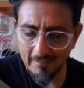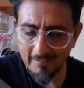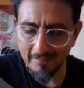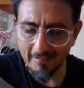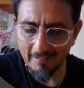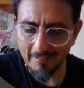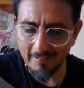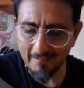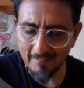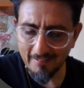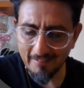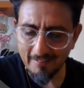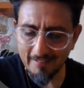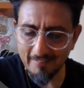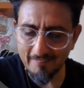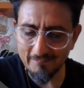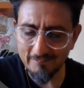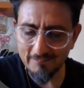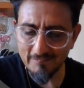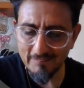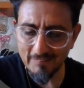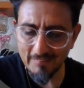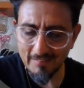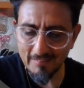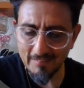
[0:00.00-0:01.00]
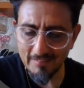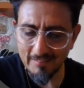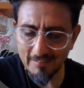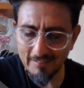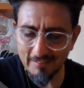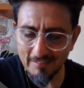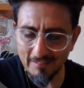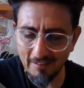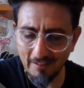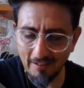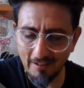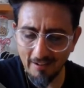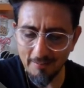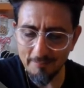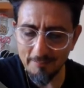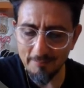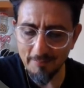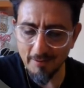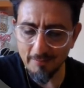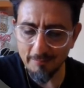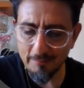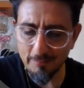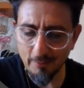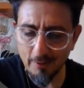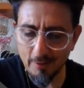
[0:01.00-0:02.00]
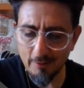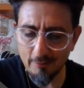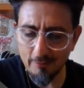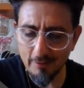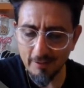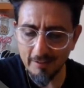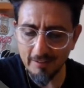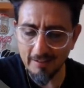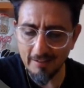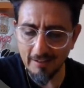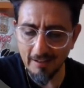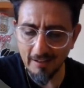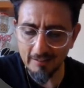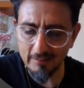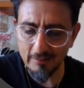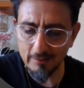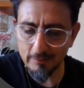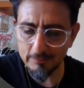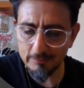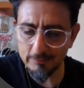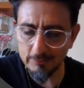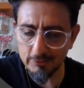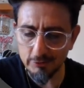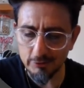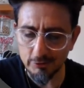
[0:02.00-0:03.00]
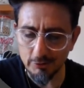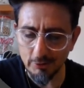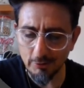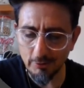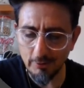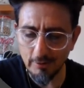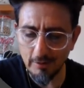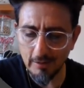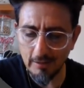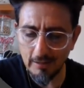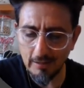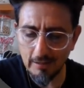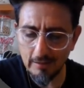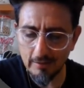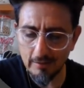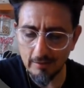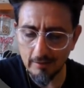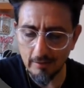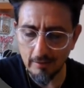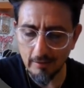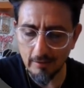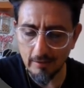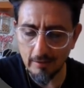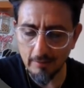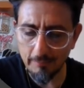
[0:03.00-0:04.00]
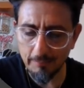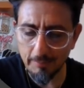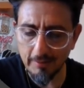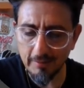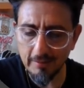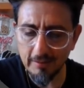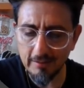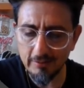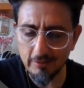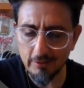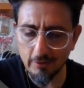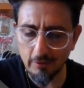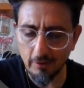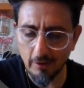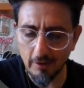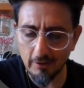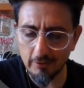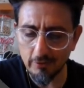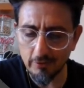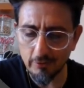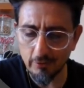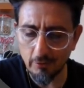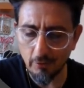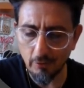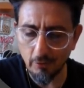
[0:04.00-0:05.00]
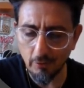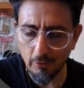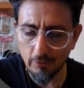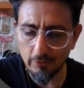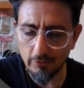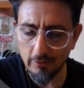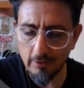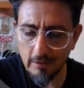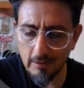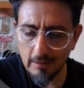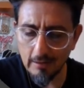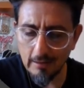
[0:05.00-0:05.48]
My boy Ricky Adams, Julie, but these guys are not on.